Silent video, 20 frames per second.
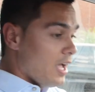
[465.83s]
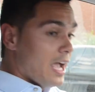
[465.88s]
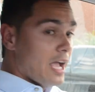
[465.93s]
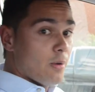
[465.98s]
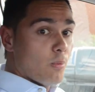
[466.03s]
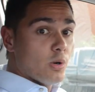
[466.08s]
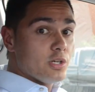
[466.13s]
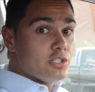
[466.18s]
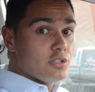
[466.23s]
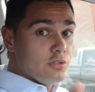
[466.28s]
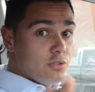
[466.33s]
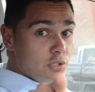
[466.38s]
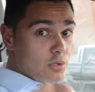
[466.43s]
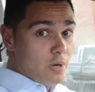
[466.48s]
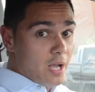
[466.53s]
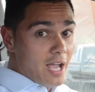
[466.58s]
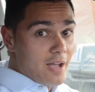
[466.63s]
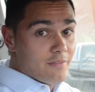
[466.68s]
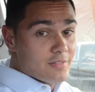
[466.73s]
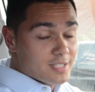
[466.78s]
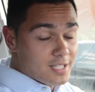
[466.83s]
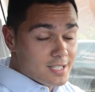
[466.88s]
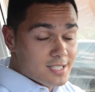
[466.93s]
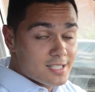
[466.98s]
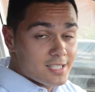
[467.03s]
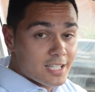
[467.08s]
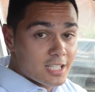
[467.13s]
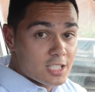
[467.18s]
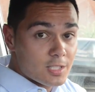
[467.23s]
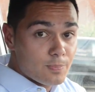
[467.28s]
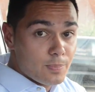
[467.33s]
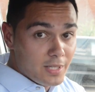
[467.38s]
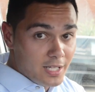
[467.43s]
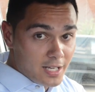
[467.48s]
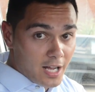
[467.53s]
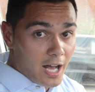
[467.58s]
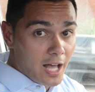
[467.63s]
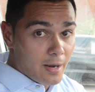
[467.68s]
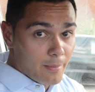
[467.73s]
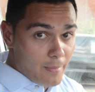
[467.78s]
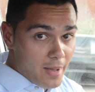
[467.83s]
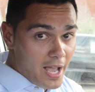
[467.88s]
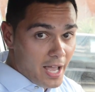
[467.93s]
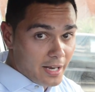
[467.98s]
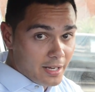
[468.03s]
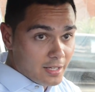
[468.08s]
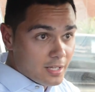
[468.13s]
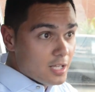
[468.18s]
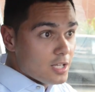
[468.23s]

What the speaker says: And what you do have is a 6-speed automatic,